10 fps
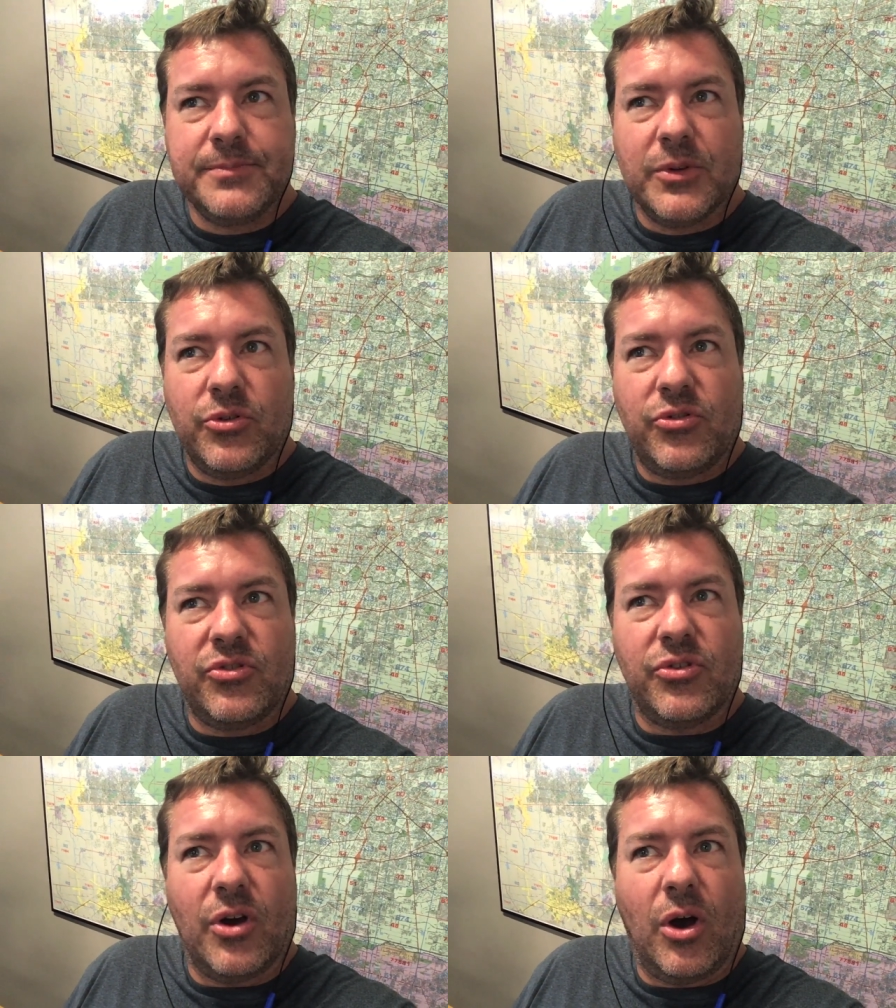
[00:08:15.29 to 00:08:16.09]

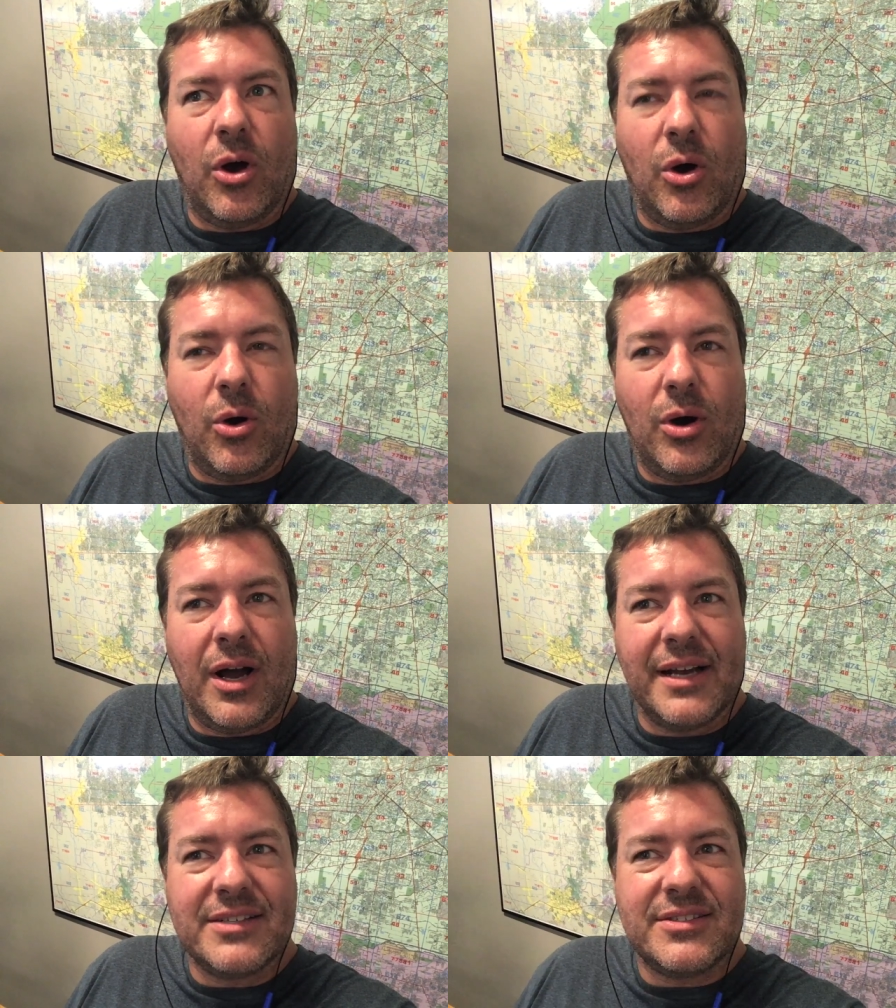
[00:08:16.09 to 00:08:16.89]
So
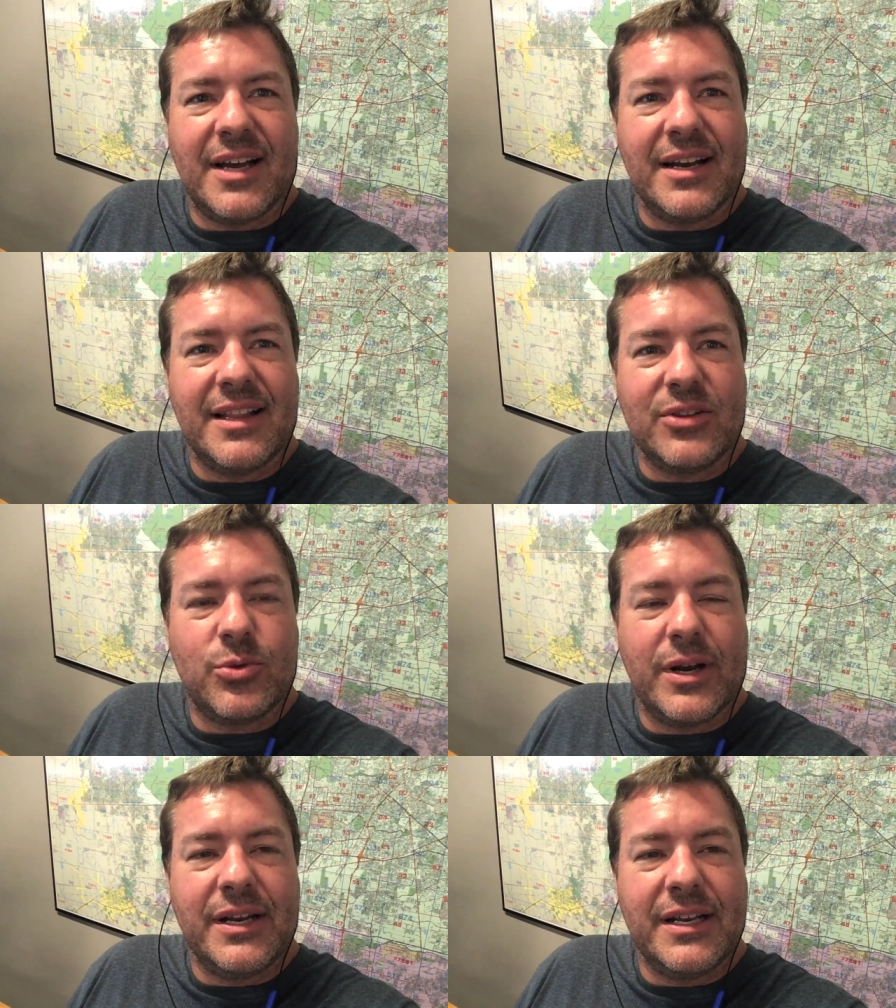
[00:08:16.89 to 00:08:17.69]
I decided that's
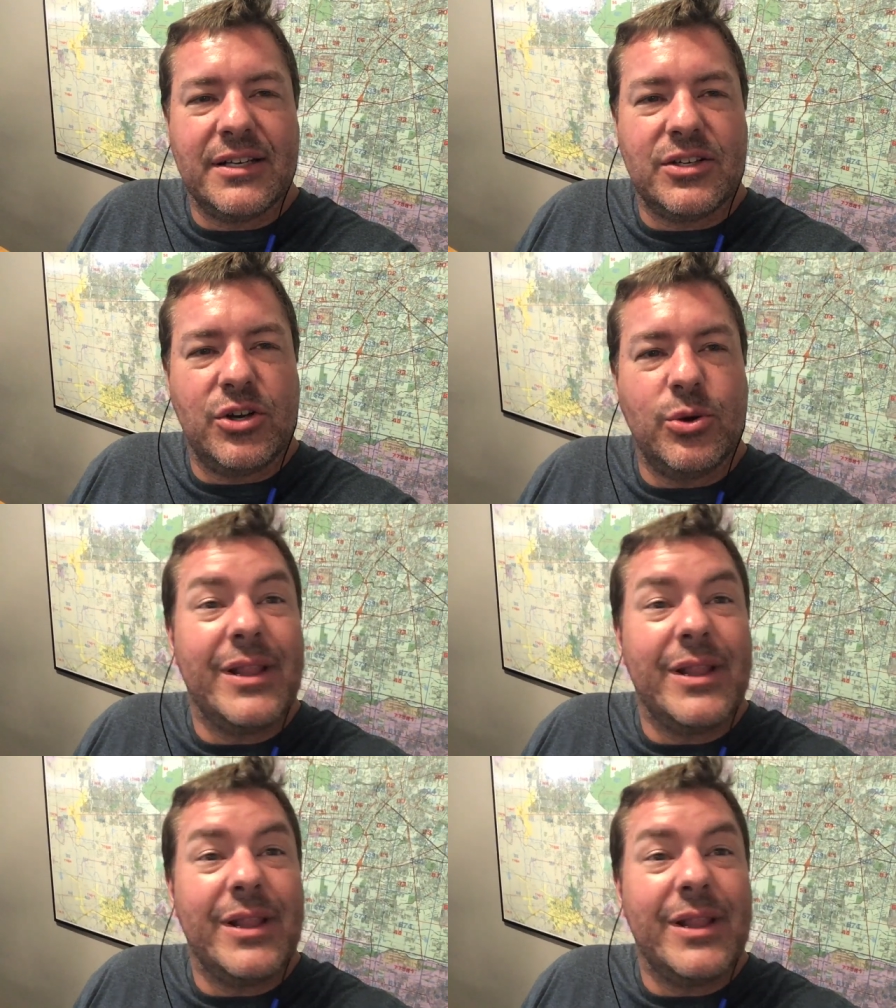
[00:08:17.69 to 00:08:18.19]
what I needed to do.